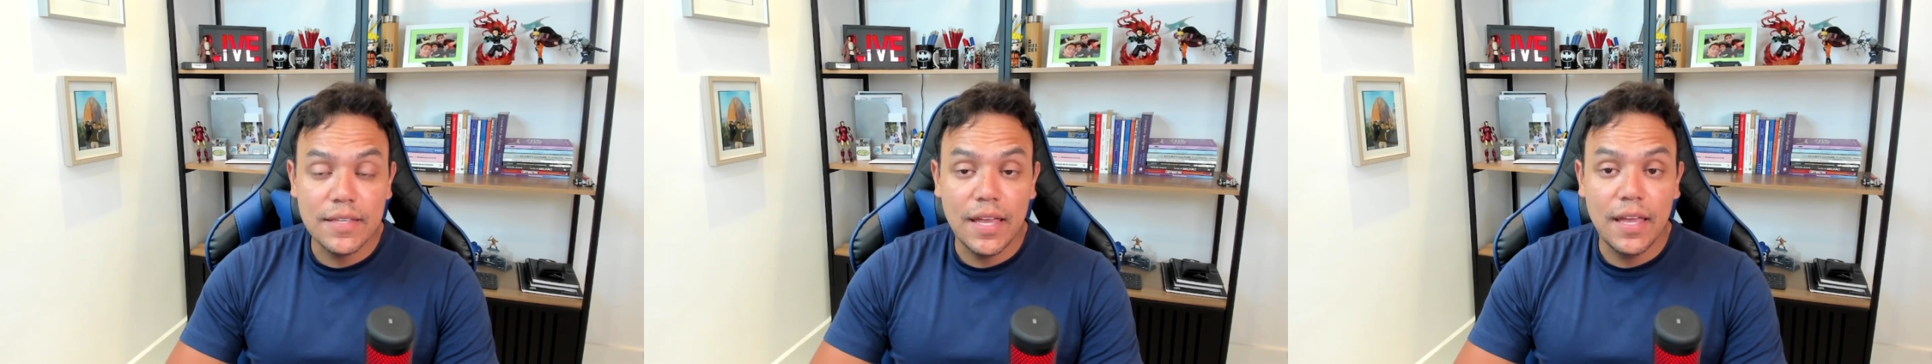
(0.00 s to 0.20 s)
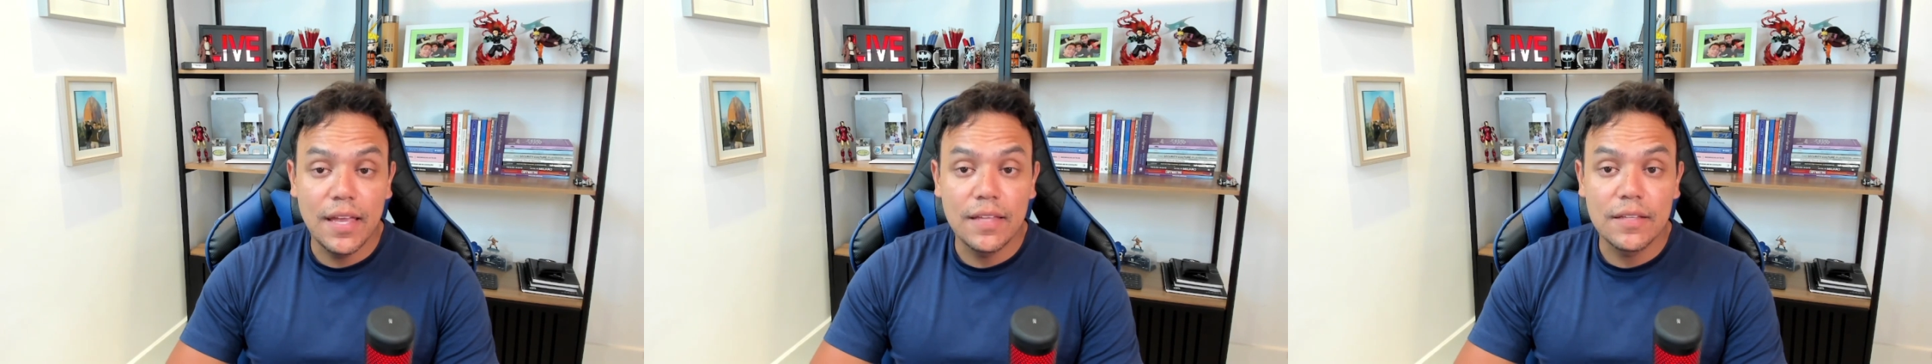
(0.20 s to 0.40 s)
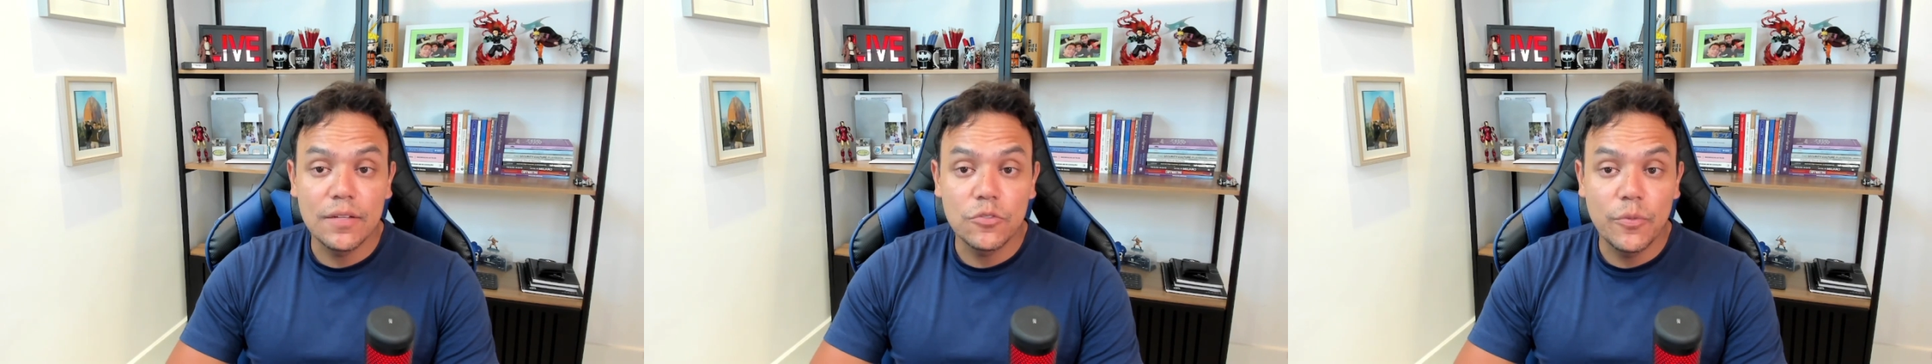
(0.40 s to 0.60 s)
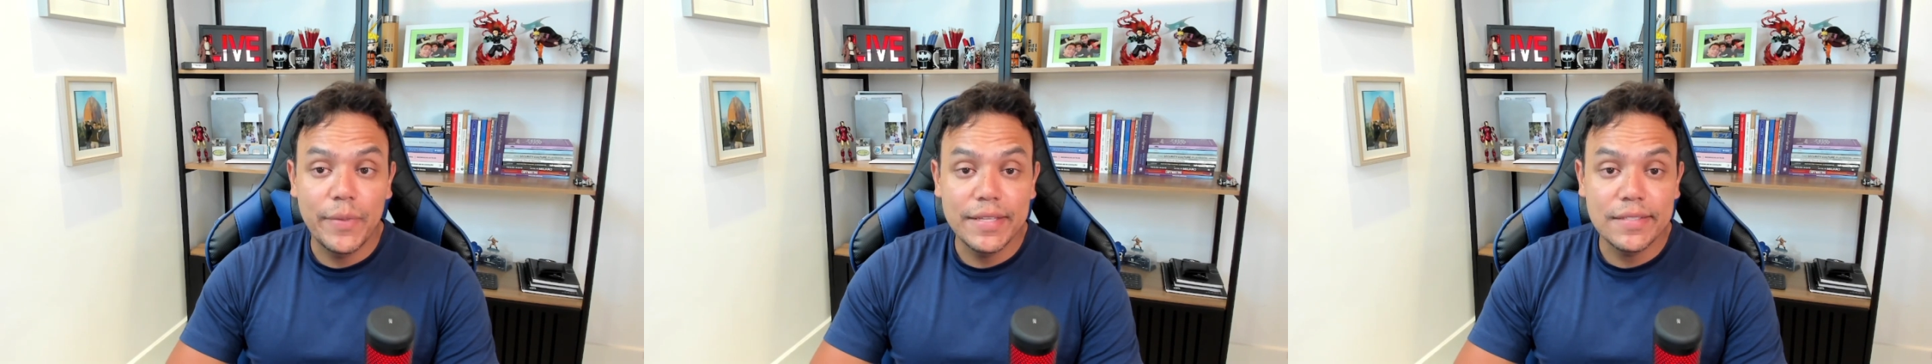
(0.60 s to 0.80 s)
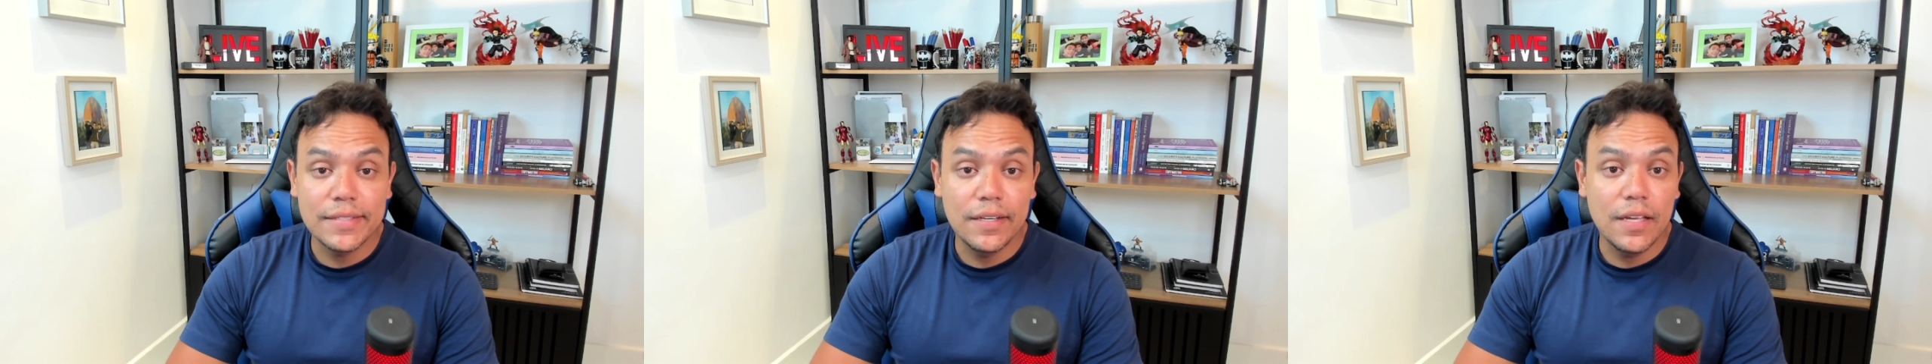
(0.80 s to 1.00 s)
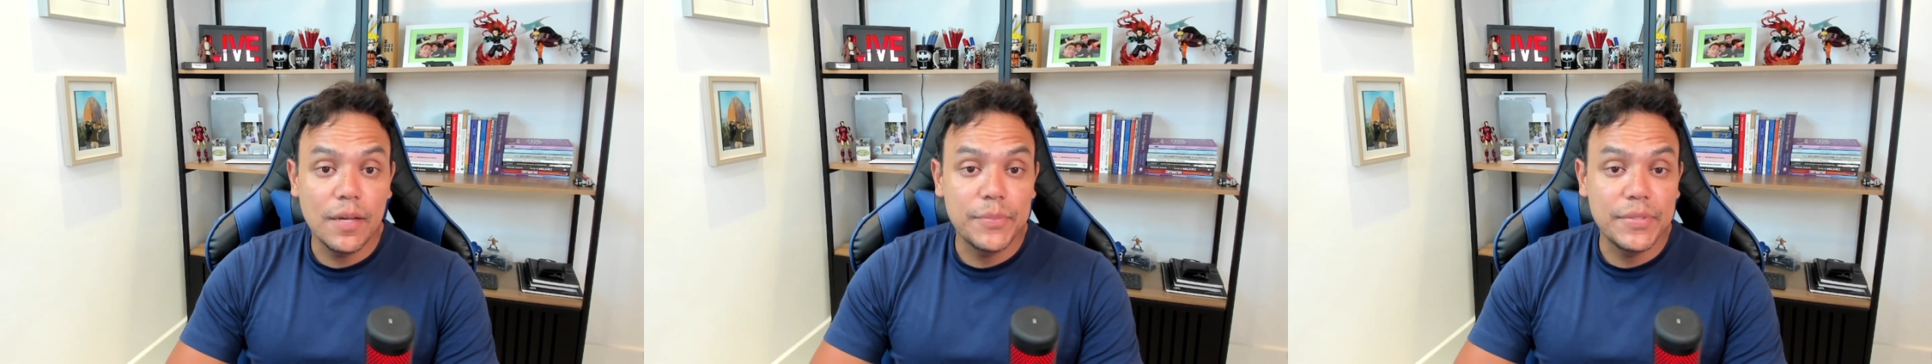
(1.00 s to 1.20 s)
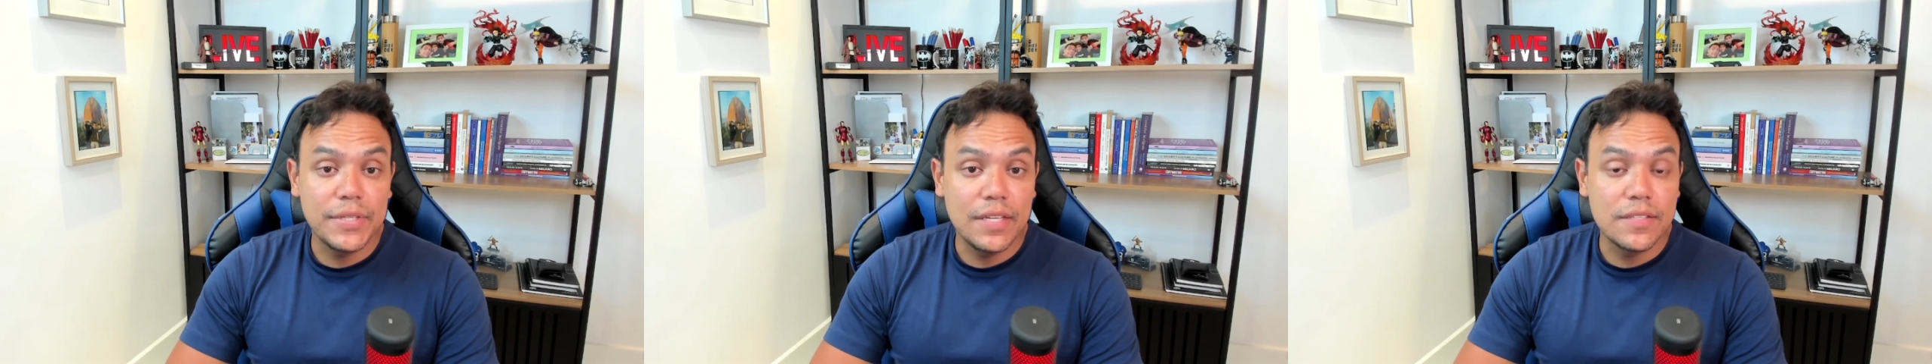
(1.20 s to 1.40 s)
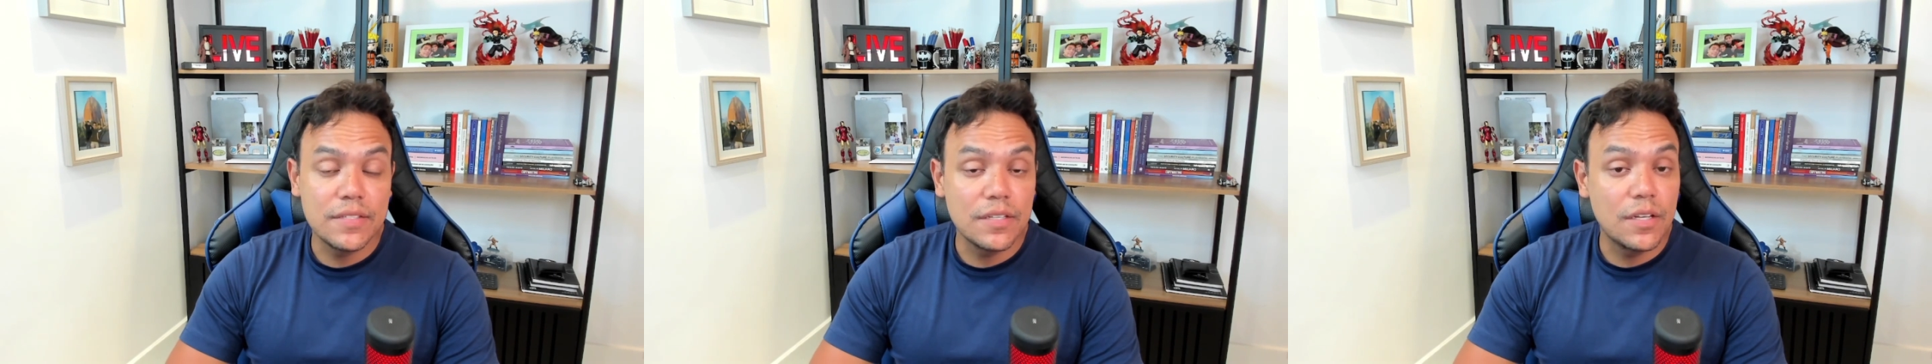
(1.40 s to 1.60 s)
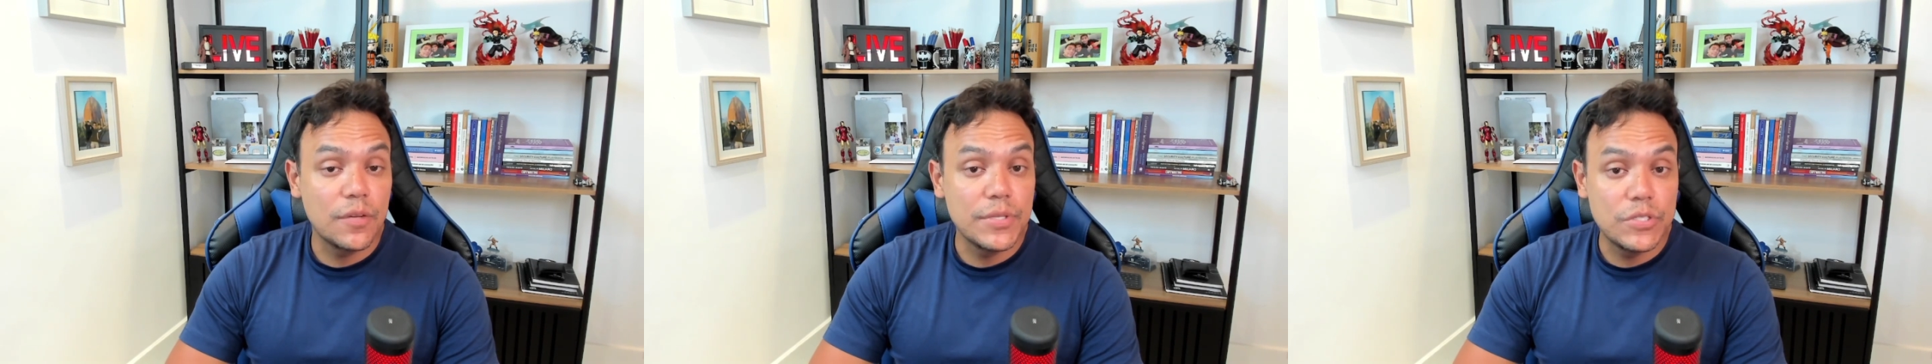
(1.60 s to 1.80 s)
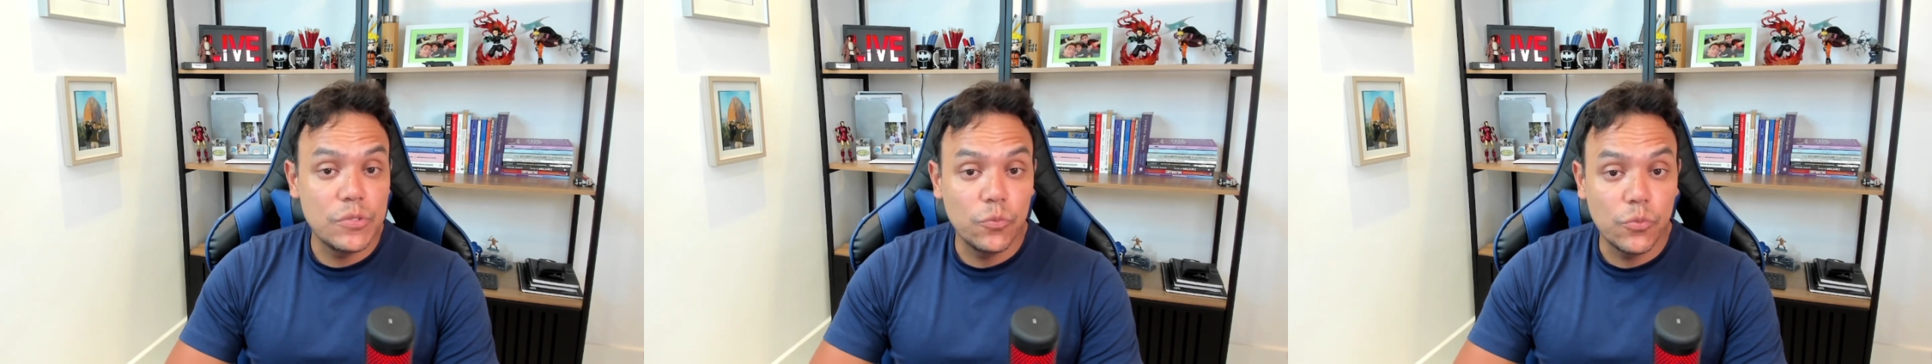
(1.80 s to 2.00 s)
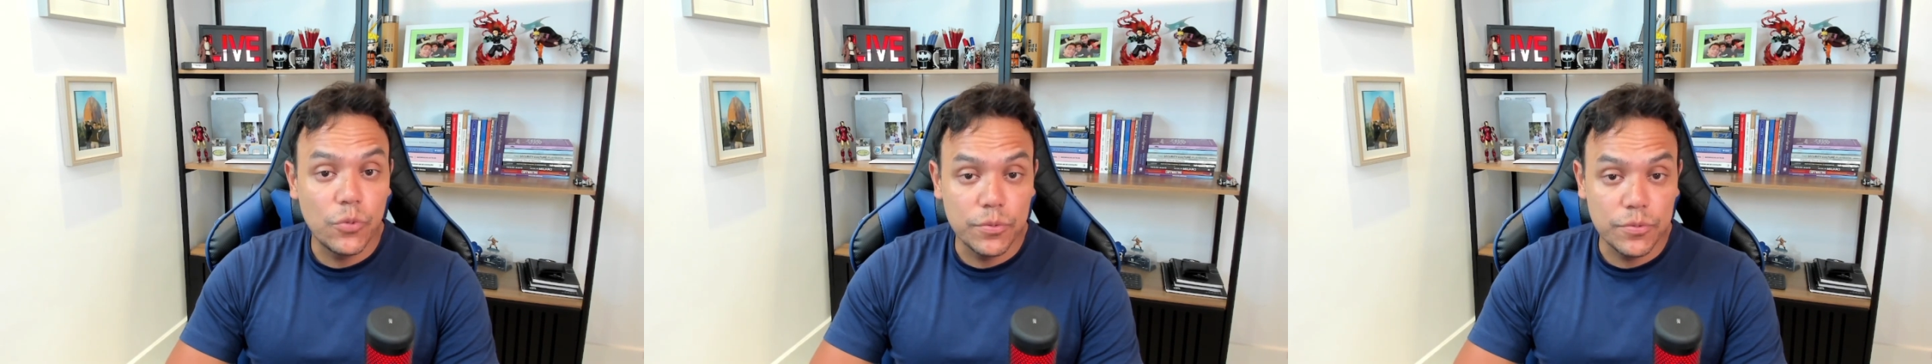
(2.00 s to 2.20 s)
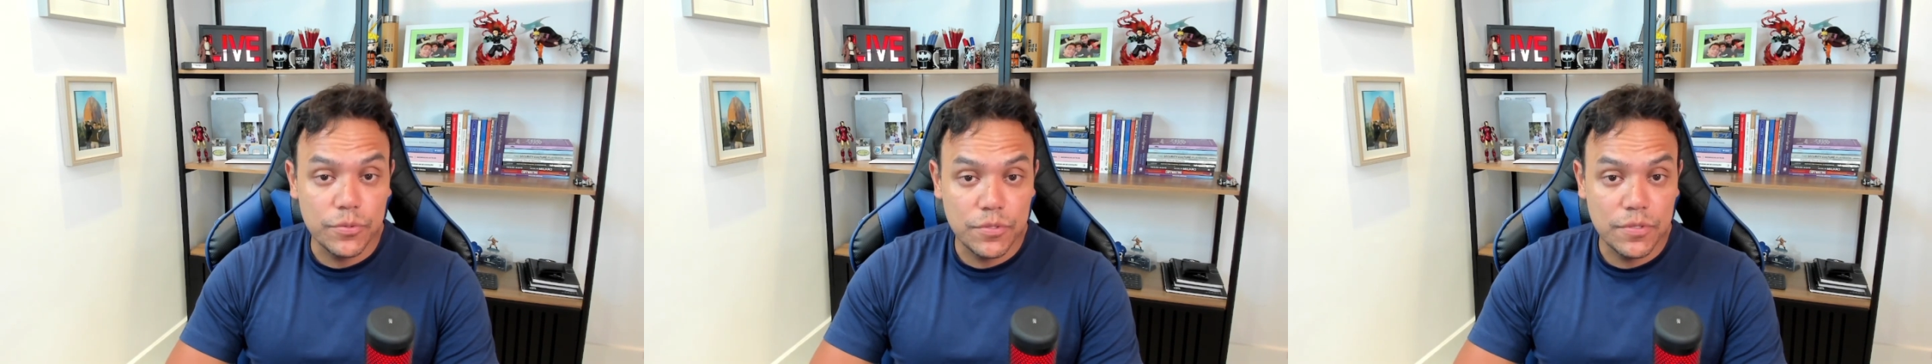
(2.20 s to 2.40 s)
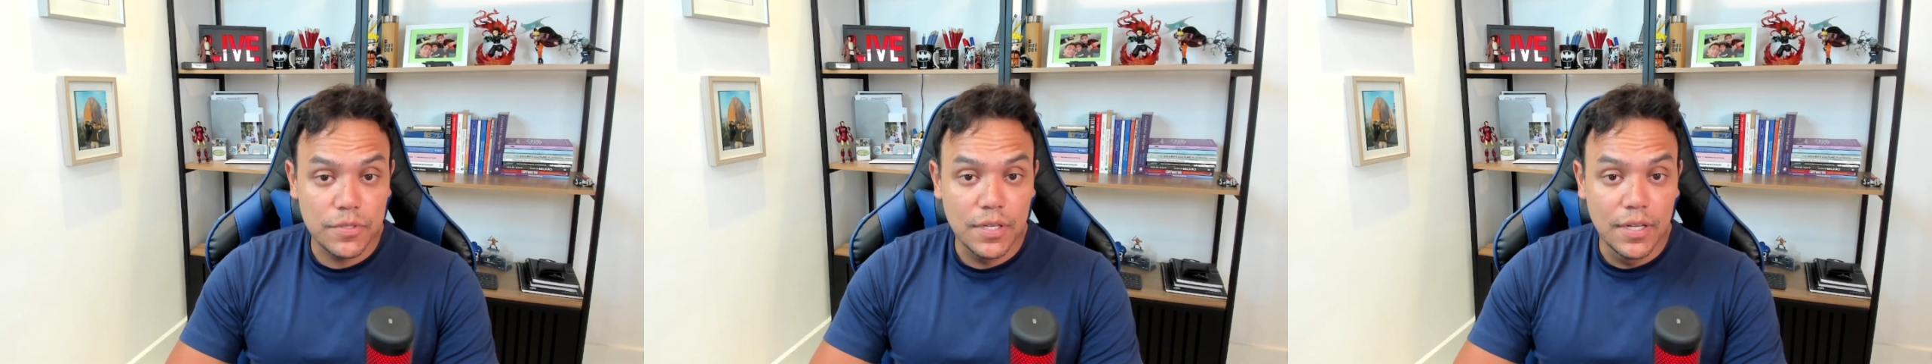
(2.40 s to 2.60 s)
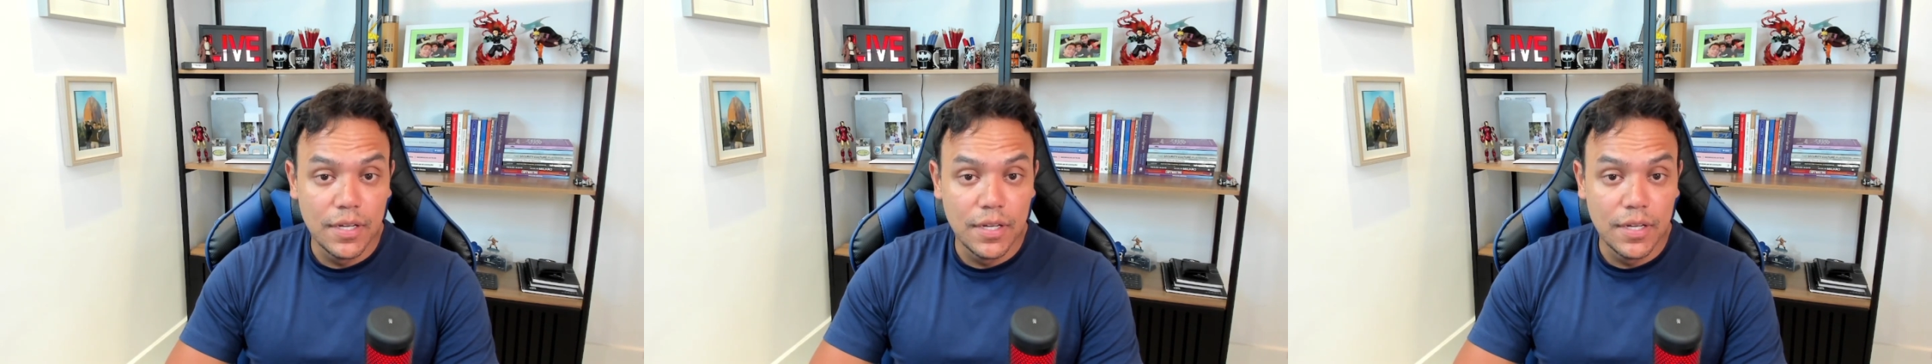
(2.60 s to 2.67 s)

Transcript: and automatically update security rules.